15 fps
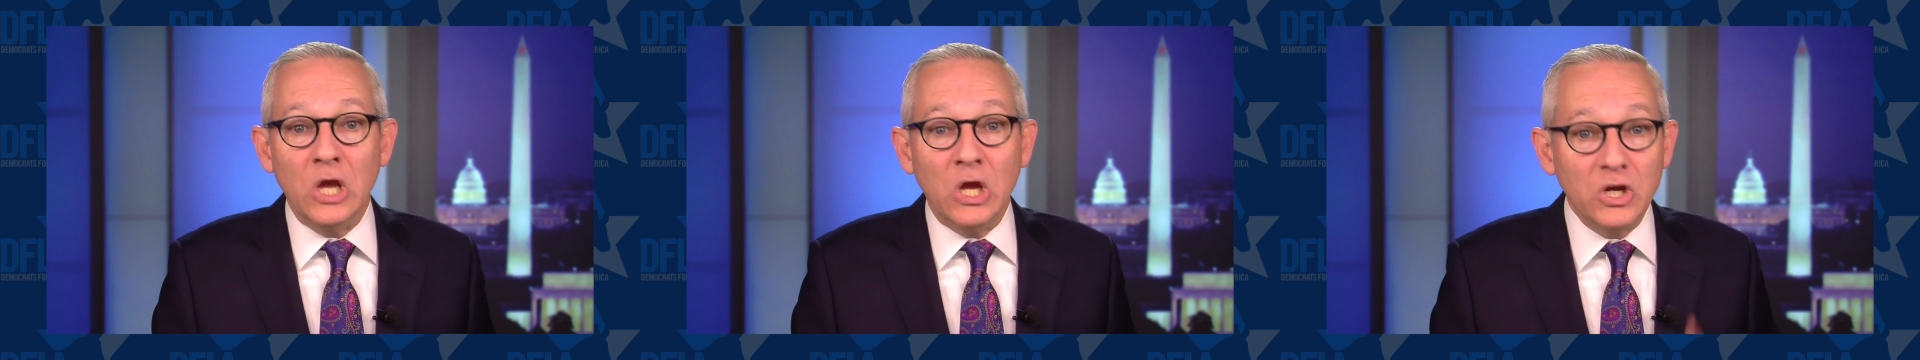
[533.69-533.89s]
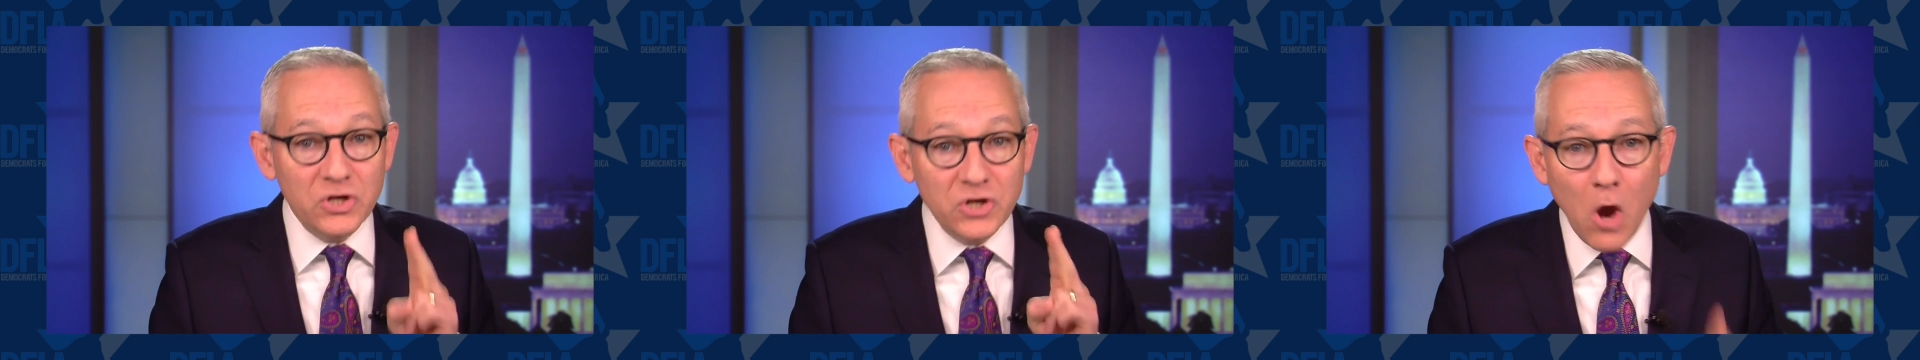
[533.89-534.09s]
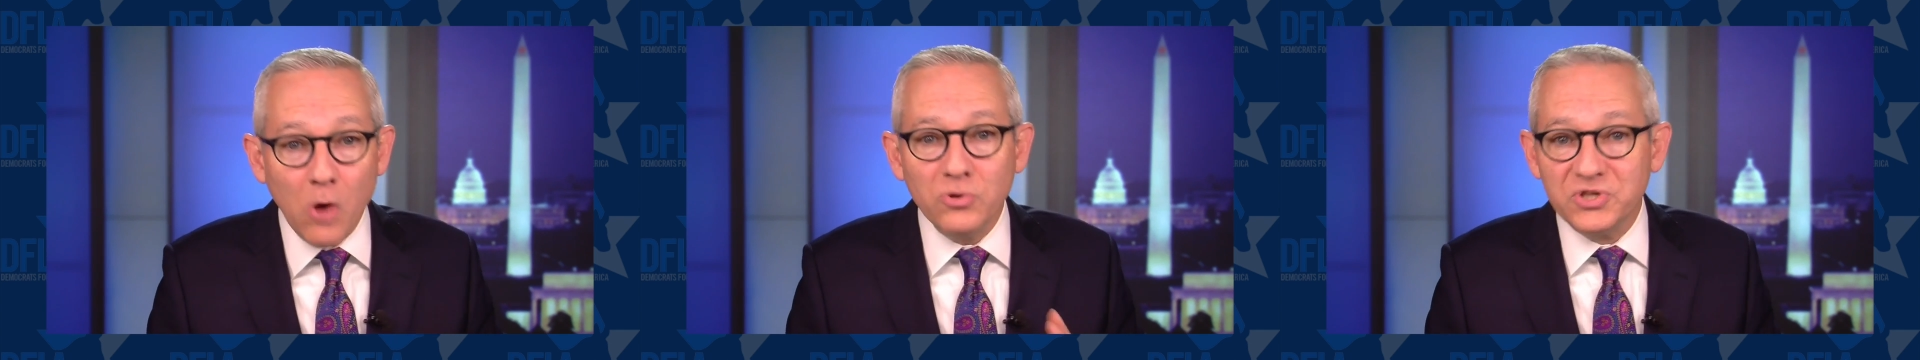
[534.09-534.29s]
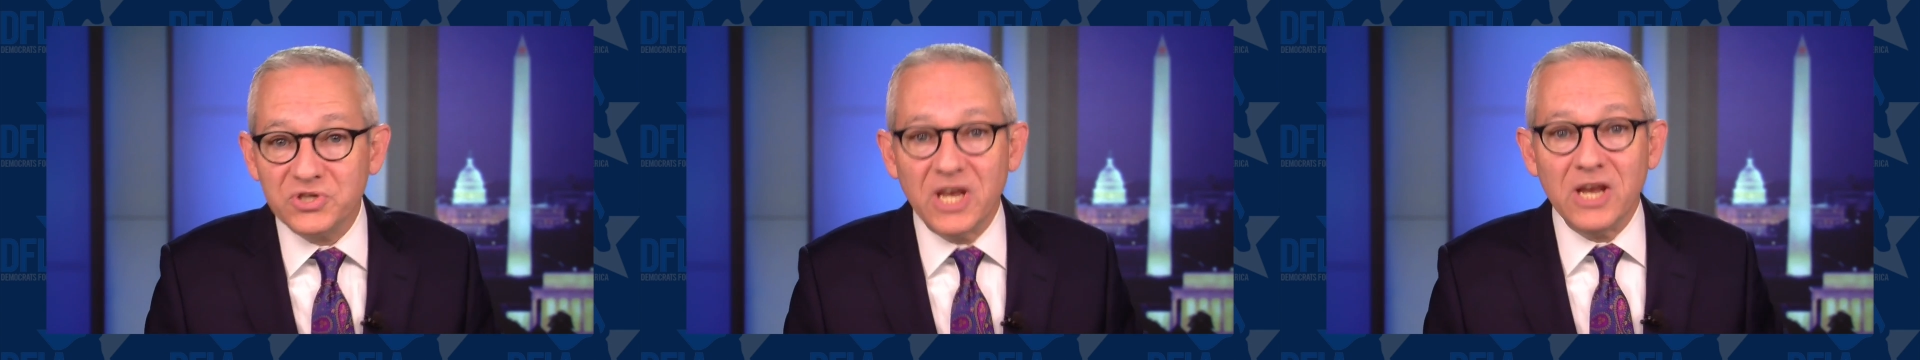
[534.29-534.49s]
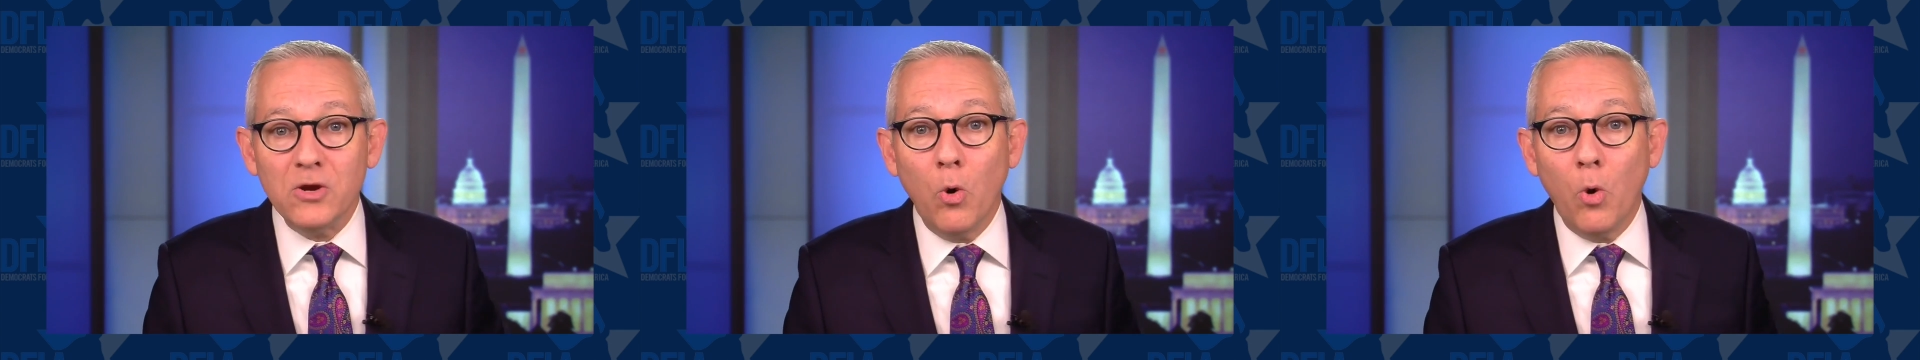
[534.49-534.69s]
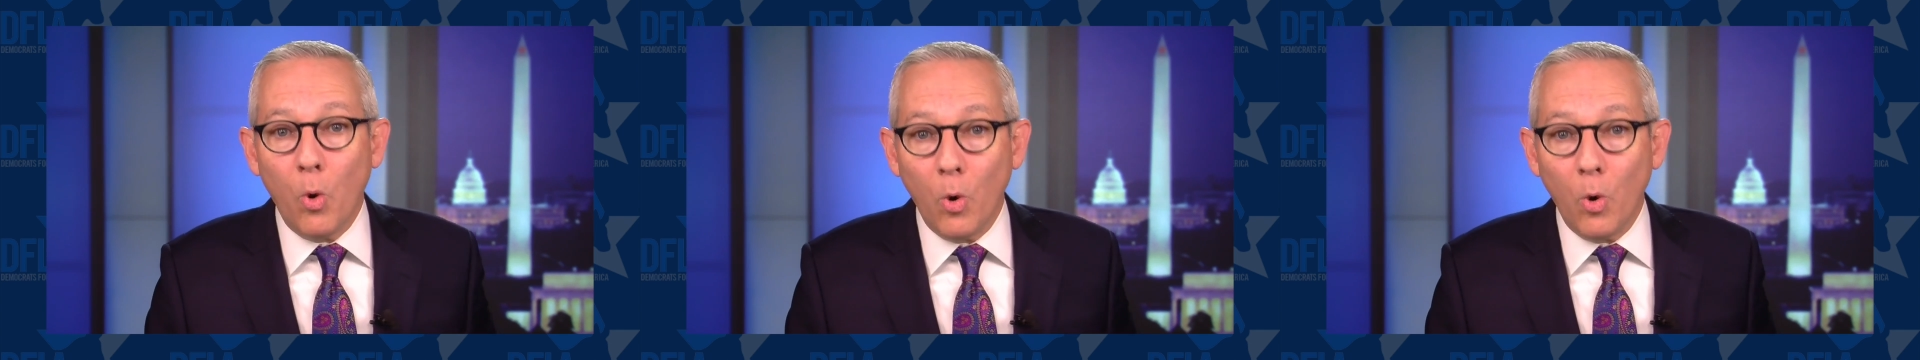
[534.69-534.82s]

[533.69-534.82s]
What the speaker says: No single